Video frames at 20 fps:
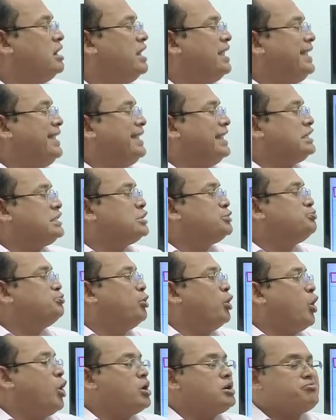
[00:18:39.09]

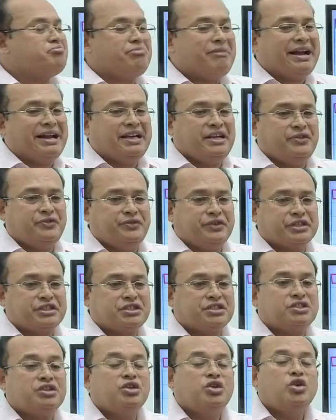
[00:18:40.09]
export
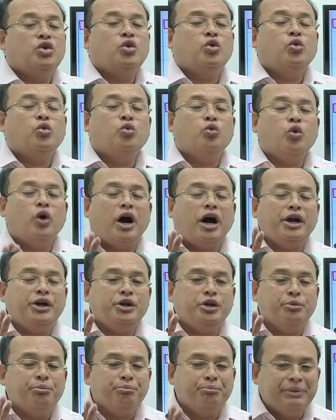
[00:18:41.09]
manifest. What do you
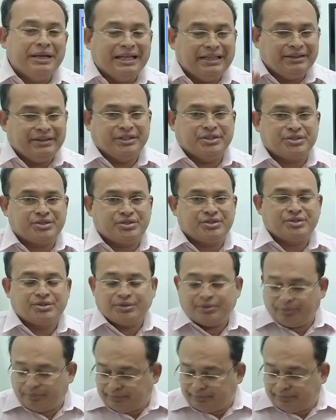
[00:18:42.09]
mean this?